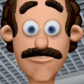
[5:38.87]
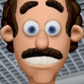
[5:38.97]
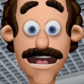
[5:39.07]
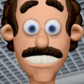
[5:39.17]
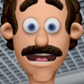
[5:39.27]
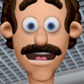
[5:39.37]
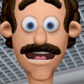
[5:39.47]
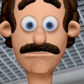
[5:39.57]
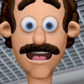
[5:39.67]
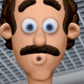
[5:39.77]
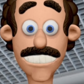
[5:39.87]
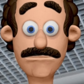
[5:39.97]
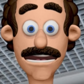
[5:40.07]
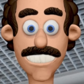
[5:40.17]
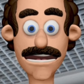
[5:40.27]
This can improve
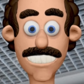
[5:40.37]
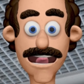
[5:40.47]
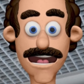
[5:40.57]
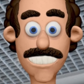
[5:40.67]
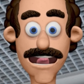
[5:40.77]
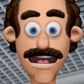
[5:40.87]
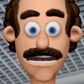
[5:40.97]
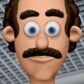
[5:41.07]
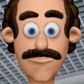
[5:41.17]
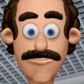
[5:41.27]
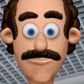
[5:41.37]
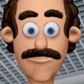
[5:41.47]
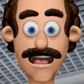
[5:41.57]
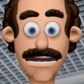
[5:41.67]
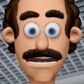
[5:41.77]
speech intelligibility,
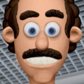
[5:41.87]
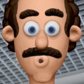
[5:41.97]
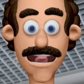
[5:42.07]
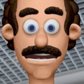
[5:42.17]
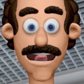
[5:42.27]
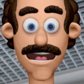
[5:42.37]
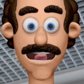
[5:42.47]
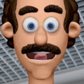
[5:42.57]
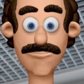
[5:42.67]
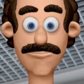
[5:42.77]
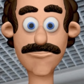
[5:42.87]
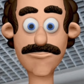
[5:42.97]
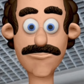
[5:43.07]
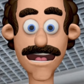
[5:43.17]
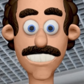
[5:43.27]
reduce noise levels,
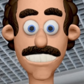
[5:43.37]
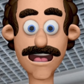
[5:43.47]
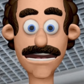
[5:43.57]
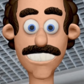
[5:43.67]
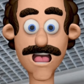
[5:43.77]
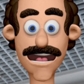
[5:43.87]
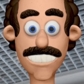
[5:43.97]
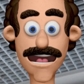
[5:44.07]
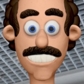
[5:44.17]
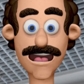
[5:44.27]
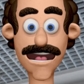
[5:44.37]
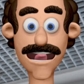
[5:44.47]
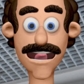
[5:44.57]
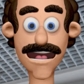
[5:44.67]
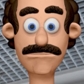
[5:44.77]
and create a more
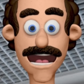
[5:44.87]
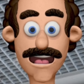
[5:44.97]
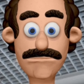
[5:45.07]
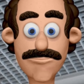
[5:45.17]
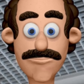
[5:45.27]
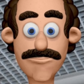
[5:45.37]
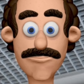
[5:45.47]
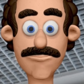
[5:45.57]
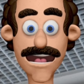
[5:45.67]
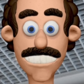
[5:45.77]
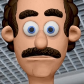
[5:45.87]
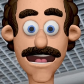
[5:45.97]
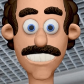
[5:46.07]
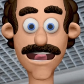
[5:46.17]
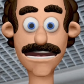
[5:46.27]
comfortable environment,
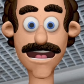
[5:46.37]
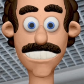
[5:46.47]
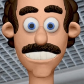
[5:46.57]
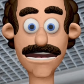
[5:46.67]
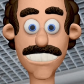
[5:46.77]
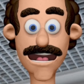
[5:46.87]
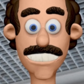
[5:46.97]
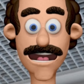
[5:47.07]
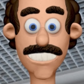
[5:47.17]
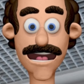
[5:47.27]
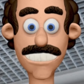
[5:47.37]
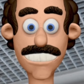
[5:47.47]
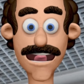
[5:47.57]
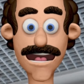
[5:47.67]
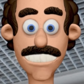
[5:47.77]
especially in spaces such as
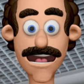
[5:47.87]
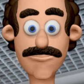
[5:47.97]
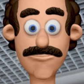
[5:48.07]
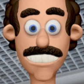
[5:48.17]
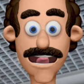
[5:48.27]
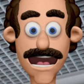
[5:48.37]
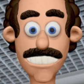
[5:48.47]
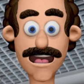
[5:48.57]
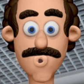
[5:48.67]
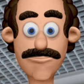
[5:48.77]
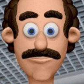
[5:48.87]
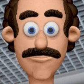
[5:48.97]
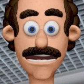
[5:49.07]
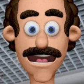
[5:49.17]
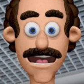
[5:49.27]
offices, classrooms,
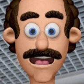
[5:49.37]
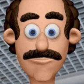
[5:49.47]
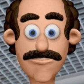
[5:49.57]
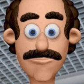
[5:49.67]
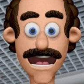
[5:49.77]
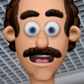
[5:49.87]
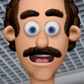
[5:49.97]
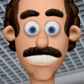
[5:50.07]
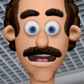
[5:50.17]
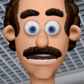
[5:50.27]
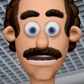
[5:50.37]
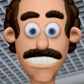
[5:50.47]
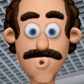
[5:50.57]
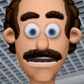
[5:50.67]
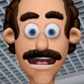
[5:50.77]
theaters, and recording
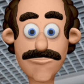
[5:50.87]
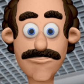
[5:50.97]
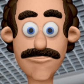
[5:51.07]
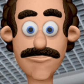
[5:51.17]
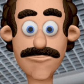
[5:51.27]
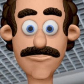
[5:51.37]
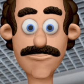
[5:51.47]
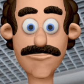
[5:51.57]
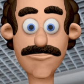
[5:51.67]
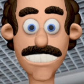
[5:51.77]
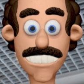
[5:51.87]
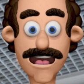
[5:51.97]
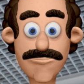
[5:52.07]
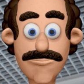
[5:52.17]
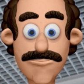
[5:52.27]
studios.
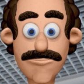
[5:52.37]
3.